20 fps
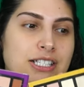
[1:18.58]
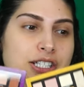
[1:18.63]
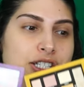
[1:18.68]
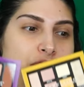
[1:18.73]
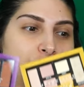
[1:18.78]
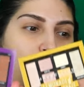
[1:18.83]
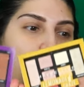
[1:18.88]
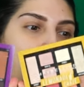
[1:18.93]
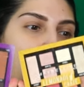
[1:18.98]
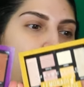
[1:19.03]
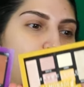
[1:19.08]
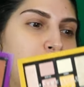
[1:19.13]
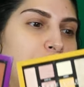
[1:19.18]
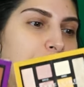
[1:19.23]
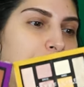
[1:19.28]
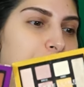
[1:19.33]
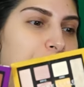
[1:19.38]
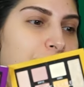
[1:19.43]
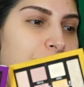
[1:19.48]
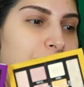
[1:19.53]
So
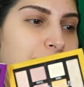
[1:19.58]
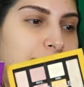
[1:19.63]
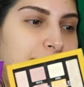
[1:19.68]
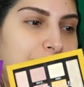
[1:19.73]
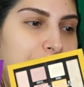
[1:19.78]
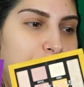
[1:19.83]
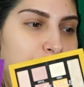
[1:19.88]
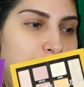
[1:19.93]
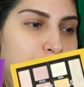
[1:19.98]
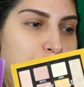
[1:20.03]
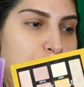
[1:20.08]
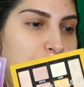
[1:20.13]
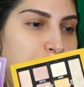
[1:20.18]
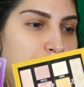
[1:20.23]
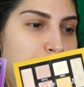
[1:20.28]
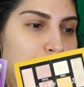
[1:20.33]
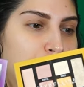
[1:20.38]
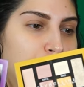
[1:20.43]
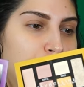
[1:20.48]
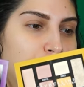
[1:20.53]
here's a
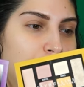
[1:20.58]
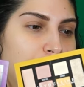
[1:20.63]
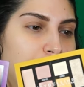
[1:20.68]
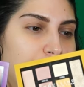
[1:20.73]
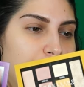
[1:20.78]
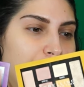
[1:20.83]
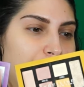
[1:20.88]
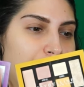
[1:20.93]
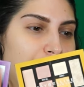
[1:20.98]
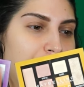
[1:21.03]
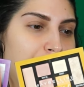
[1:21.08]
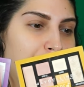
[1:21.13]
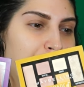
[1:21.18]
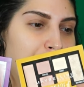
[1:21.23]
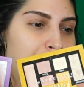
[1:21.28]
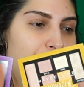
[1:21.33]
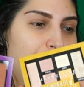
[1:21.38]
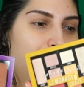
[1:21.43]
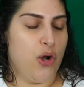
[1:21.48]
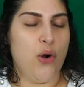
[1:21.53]
closer look of
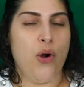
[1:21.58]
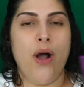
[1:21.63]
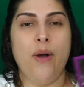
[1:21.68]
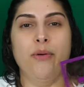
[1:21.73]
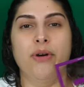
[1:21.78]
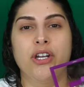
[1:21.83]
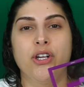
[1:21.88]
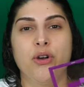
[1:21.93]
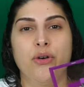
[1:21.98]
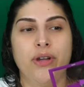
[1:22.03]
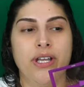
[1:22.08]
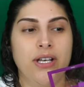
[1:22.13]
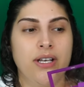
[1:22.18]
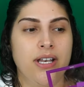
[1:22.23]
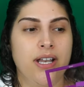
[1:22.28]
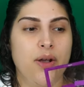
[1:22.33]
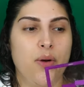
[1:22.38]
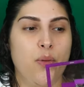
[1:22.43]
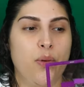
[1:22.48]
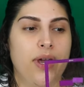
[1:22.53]
them. So I wanna go
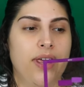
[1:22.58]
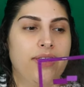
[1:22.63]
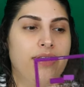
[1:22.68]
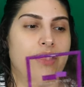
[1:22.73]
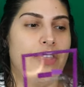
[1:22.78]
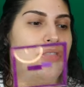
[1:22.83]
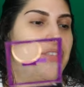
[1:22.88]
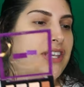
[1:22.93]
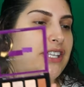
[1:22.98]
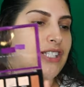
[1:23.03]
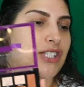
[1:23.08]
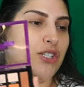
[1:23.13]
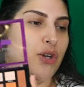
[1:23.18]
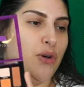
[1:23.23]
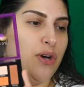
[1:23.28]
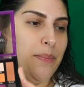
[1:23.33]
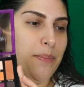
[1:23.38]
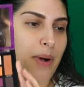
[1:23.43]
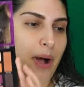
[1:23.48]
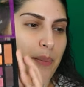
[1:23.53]
in with the
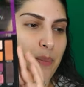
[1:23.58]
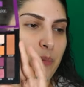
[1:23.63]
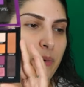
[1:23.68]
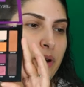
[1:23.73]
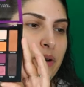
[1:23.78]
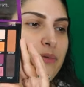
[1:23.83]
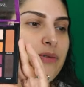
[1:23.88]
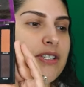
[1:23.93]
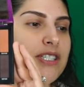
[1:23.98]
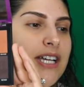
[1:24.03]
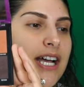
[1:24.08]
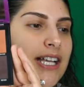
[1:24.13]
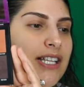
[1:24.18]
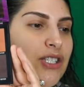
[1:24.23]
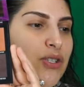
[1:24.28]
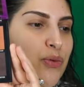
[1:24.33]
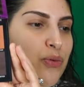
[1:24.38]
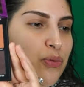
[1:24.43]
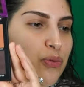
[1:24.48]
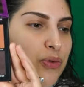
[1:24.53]
Soda Pop one, which
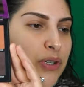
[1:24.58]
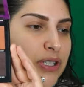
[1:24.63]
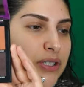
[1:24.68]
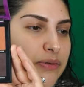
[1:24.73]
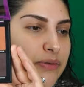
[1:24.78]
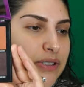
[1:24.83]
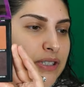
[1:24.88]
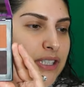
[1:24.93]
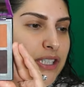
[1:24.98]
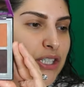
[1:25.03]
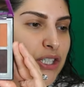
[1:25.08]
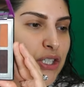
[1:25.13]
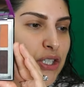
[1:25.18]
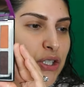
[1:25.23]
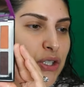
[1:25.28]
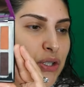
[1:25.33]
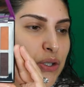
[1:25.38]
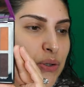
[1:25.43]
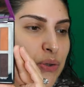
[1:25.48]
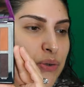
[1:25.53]
has really, really
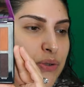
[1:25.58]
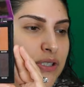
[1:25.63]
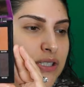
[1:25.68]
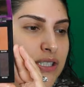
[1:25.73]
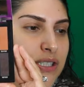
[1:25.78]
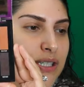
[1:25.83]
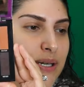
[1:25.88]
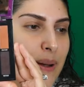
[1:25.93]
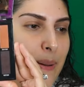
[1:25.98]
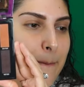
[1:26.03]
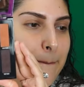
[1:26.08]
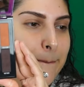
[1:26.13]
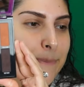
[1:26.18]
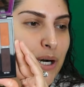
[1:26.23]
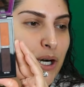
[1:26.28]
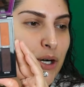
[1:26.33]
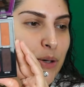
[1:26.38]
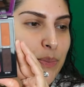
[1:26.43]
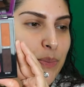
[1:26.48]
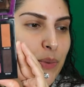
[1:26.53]
cute
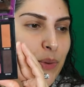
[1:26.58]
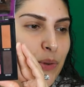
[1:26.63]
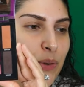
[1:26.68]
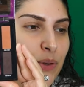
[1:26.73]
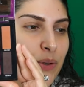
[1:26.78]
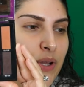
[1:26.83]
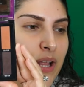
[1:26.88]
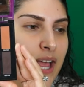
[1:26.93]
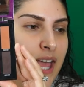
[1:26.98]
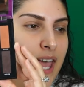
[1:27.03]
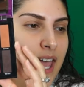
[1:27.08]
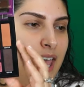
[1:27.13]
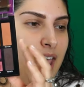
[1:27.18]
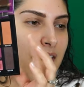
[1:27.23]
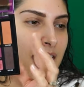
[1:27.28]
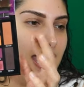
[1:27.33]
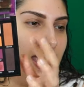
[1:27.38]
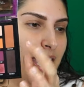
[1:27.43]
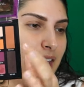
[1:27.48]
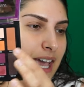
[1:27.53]
purple
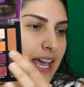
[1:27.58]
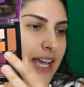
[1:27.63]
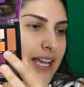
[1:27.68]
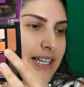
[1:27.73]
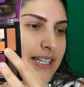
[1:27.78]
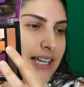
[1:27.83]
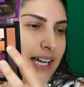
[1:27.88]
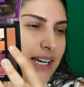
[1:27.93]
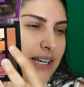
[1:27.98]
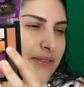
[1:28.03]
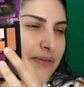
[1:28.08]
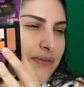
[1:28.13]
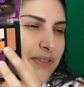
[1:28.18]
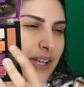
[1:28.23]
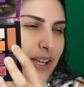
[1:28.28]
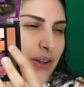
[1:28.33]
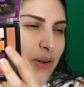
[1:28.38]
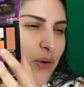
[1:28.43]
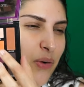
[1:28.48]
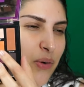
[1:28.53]
and kind of
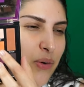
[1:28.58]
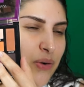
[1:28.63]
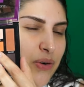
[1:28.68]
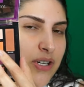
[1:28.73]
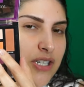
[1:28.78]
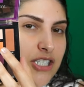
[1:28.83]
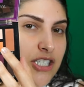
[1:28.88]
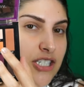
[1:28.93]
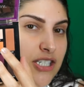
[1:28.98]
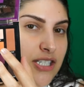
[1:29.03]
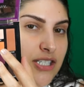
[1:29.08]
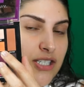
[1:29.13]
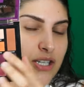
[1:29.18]
like orangey